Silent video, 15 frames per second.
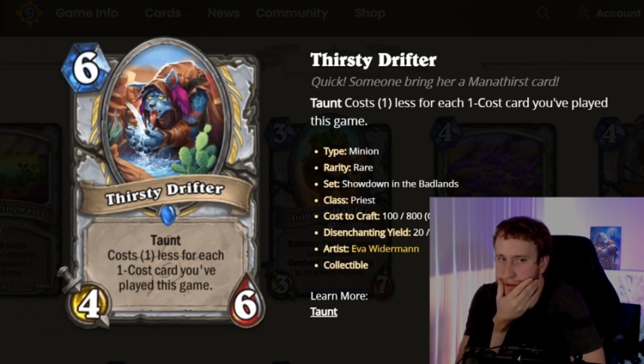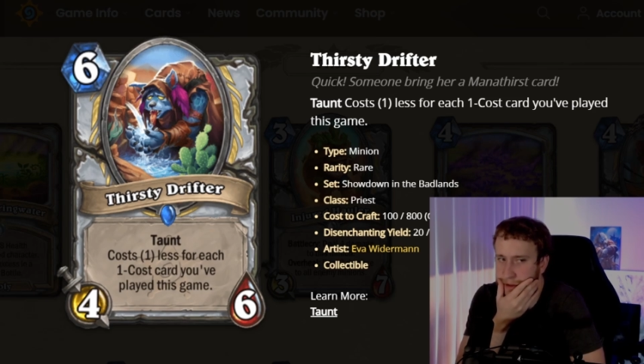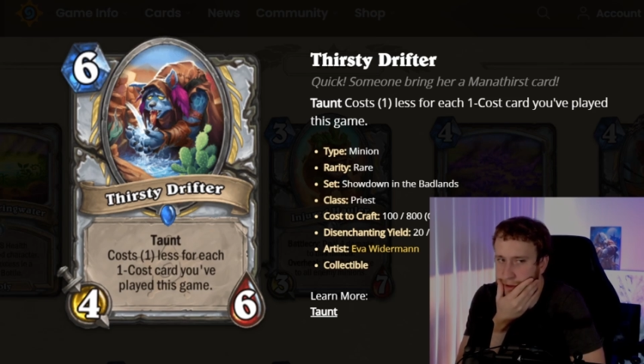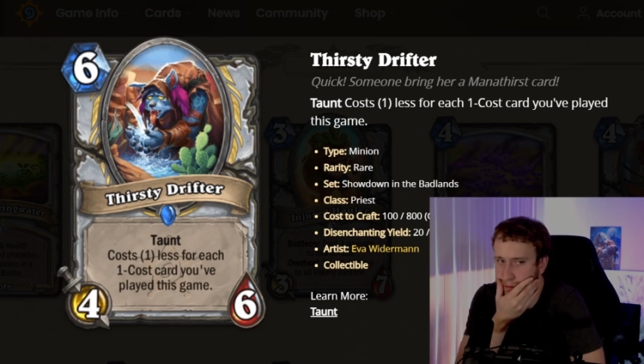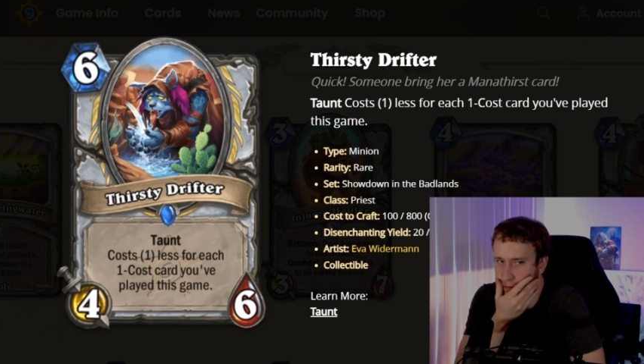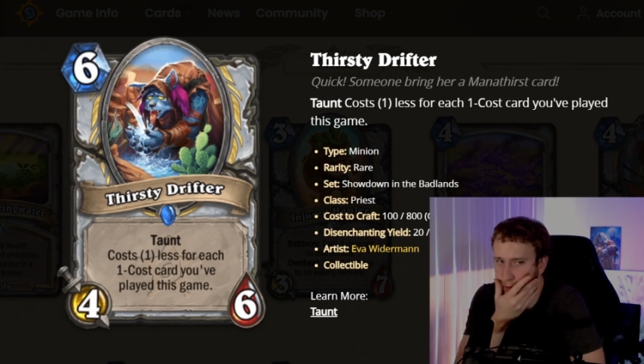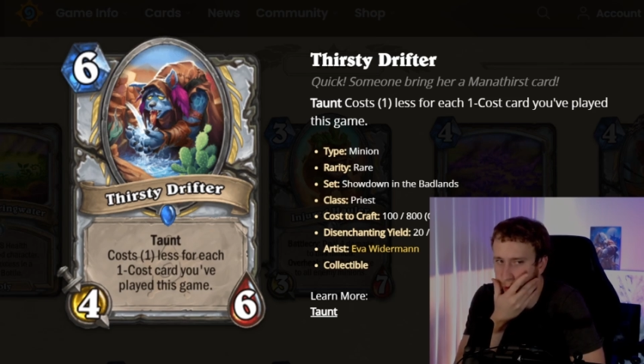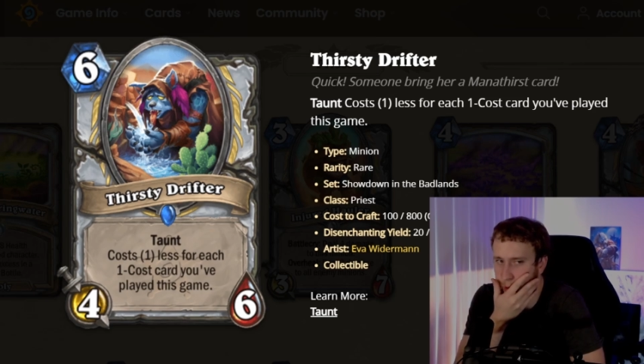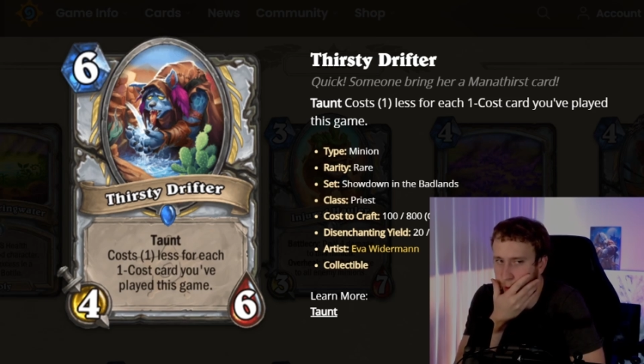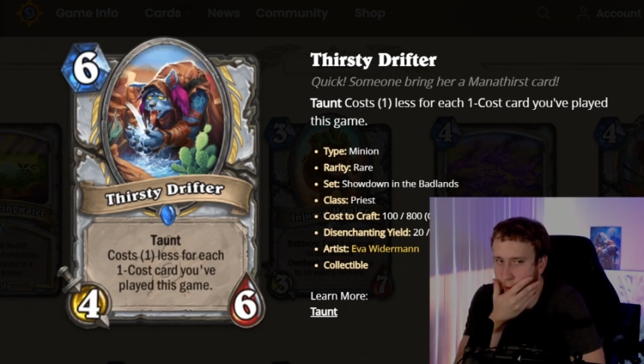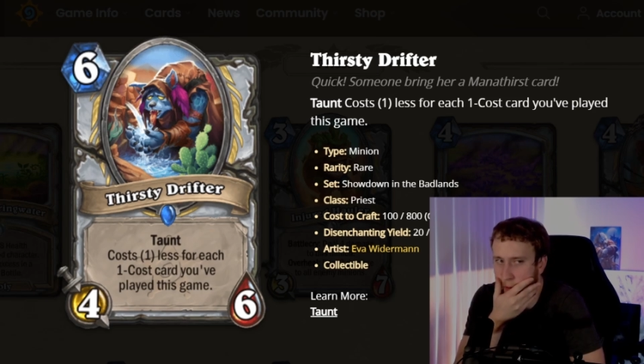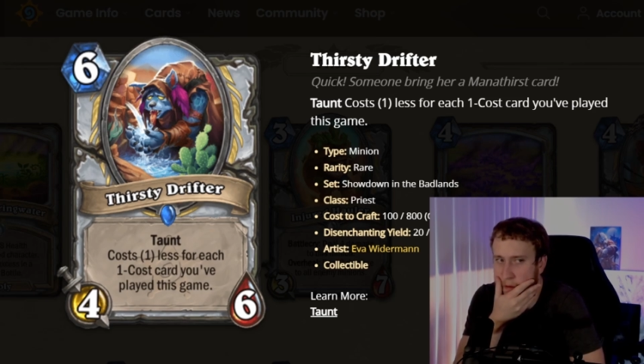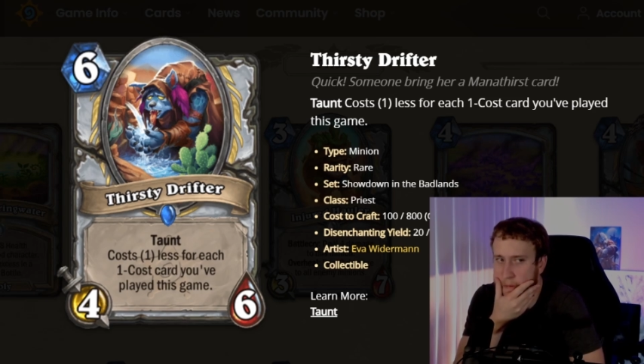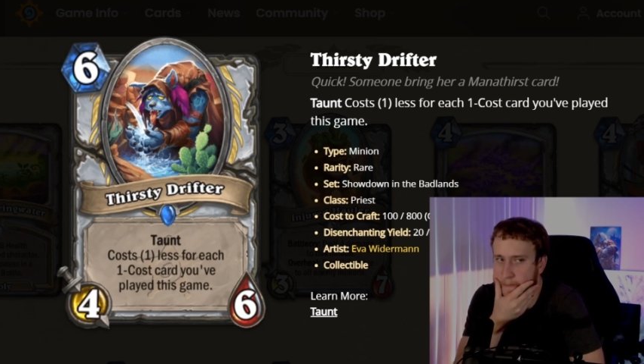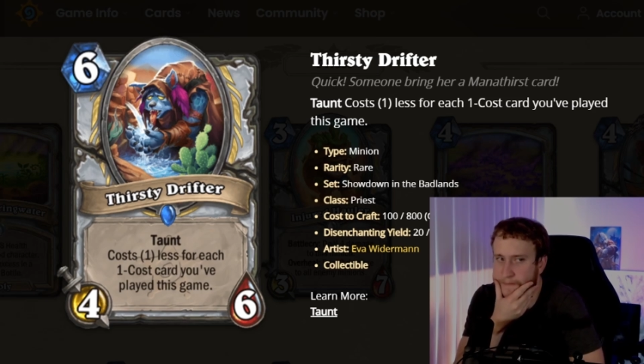turn
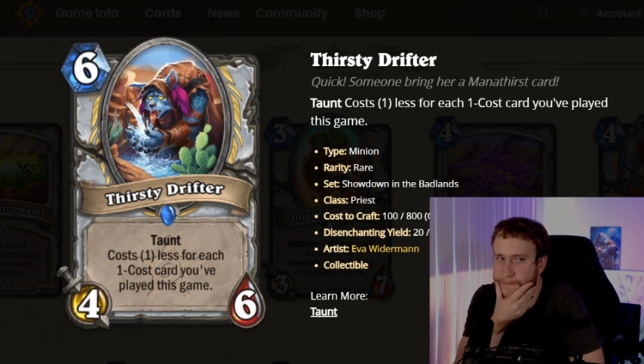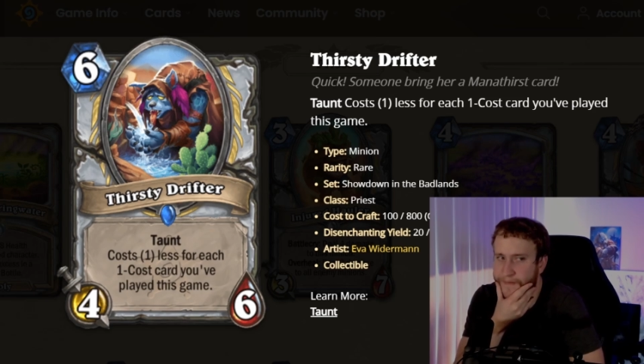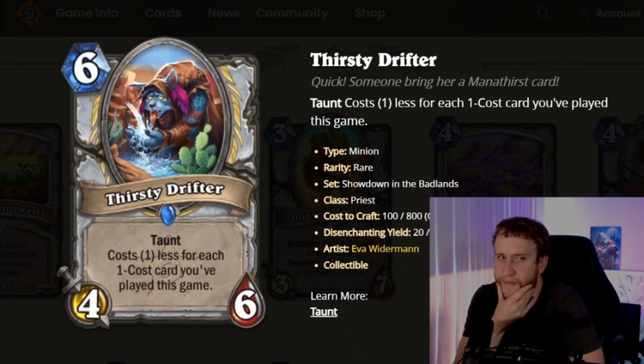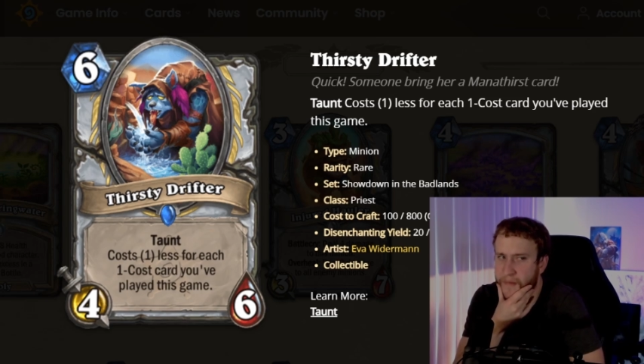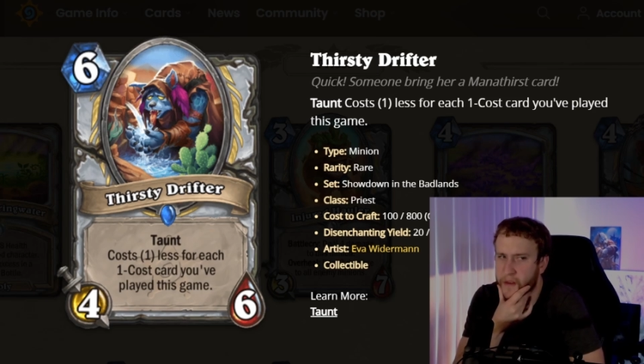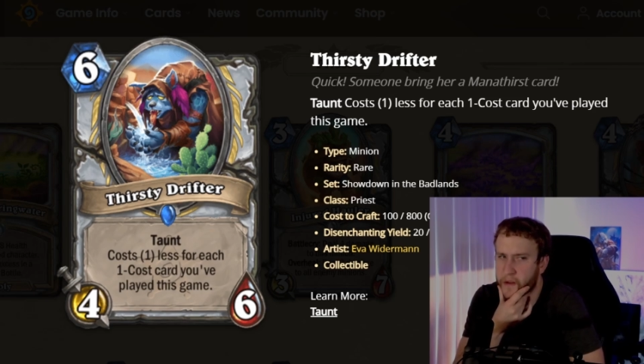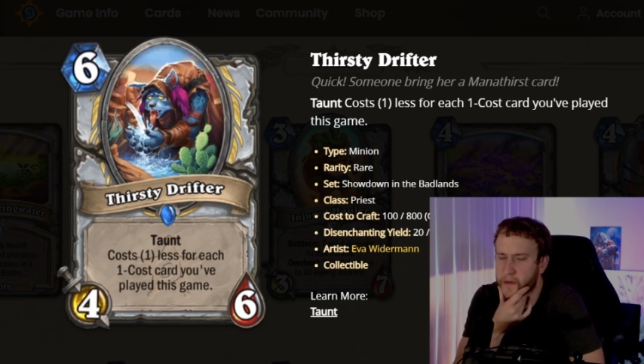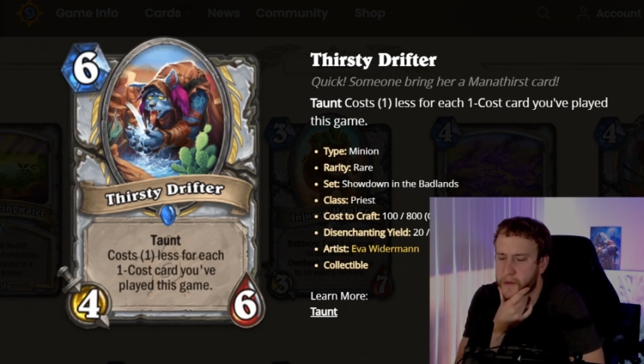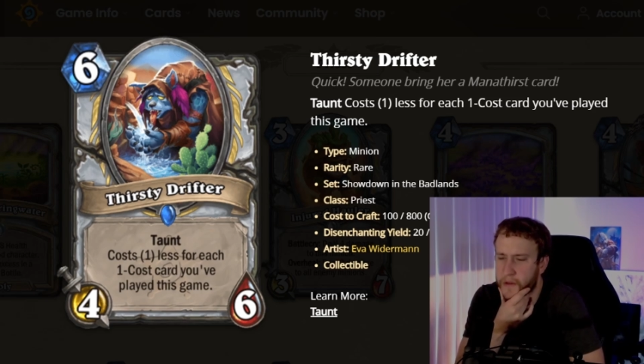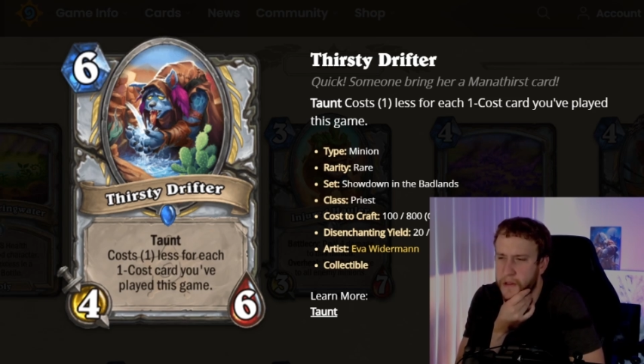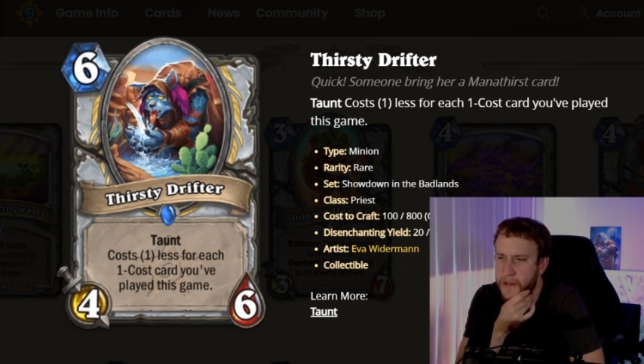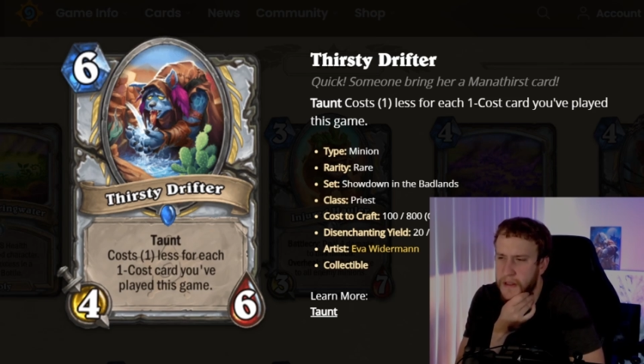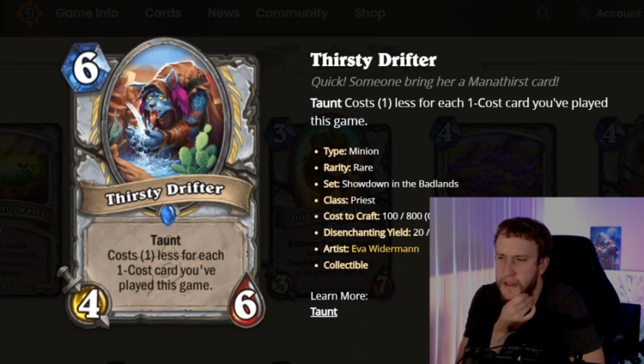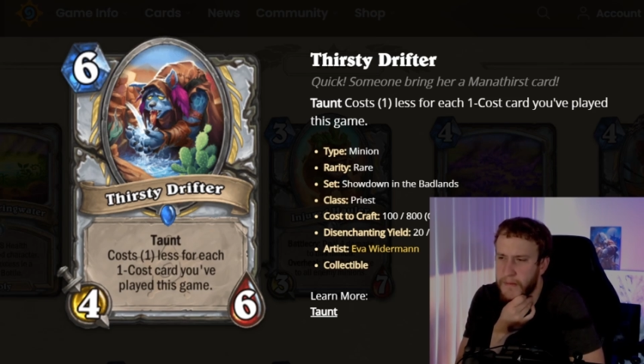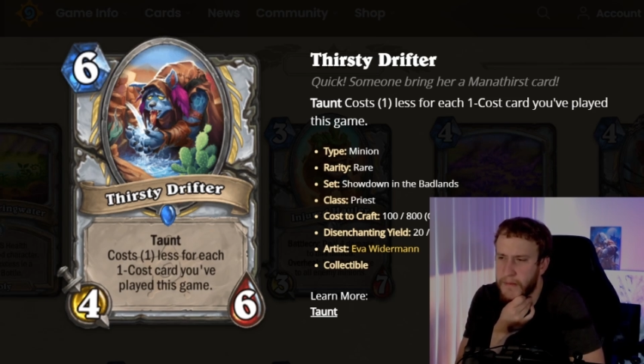4, for
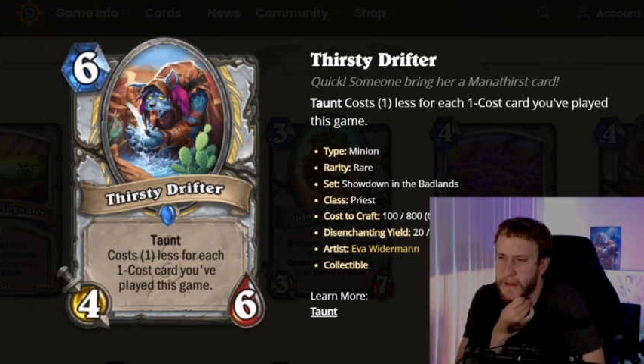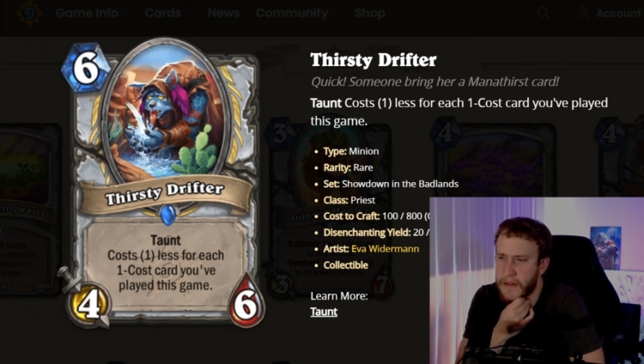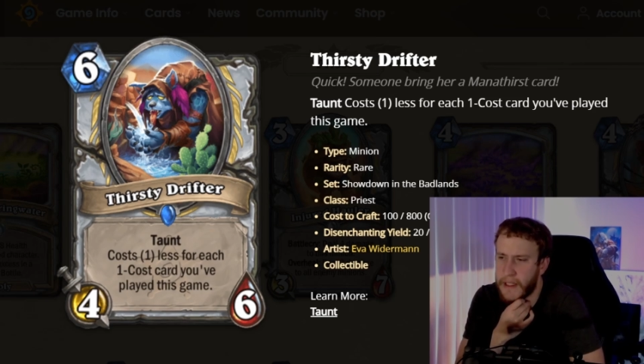example.